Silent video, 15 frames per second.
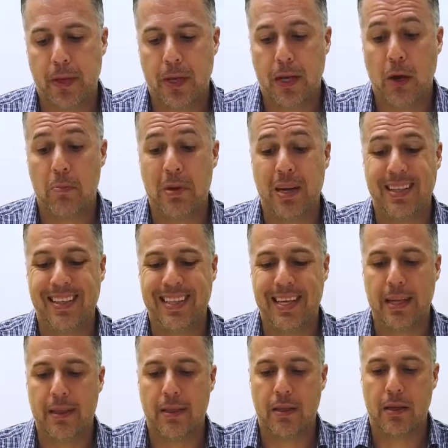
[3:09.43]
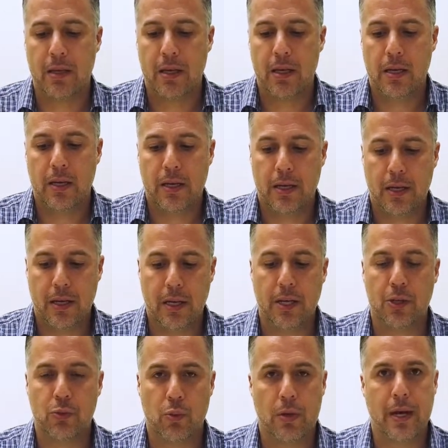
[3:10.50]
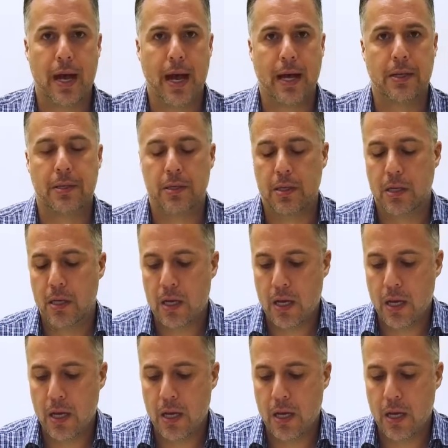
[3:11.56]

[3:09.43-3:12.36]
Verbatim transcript: And how many teeth each one has.